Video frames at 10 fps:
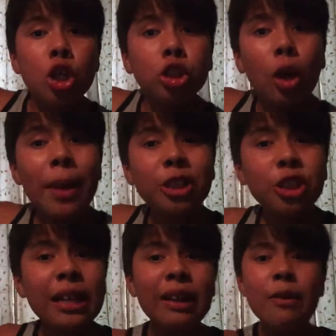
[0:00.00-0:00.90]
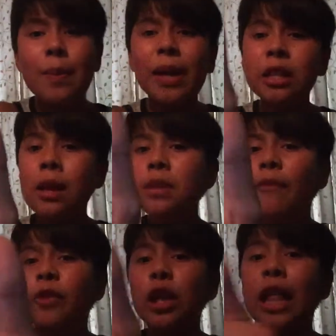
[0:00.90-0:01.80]
So make sure to give a big thumbs
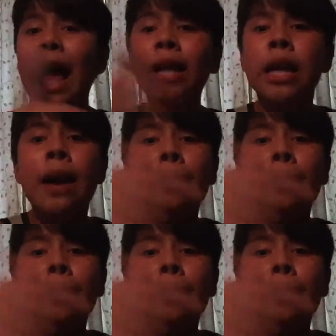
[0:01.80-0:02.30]
up if you like.